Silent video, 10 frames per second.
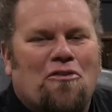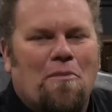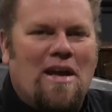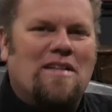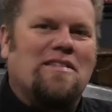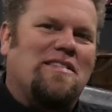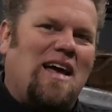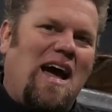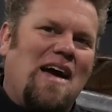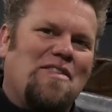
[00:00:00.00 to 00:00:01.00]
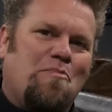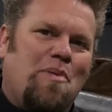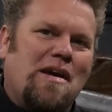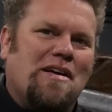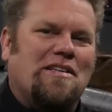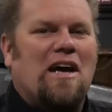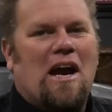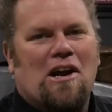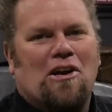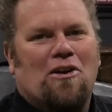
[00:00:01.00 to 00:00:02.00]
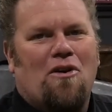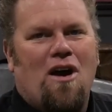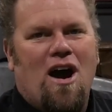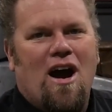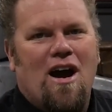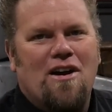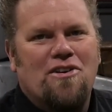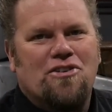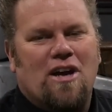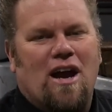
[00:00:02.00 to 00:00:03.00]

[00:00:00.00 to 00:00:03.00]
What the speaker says: from inside the Big Tire Garage.